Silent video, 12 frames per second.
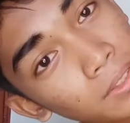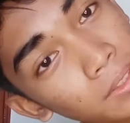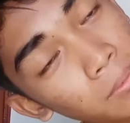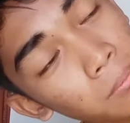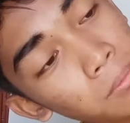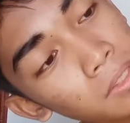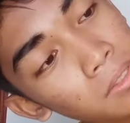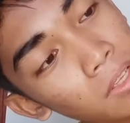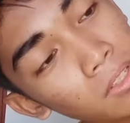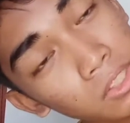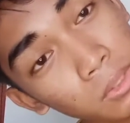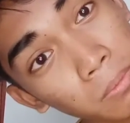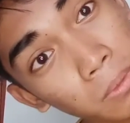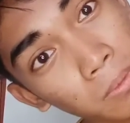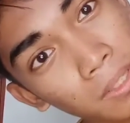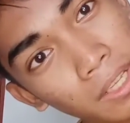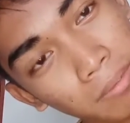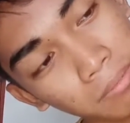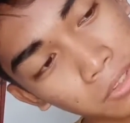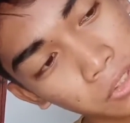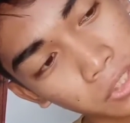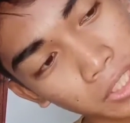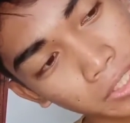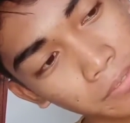And then also we will have to
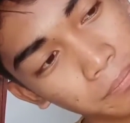try.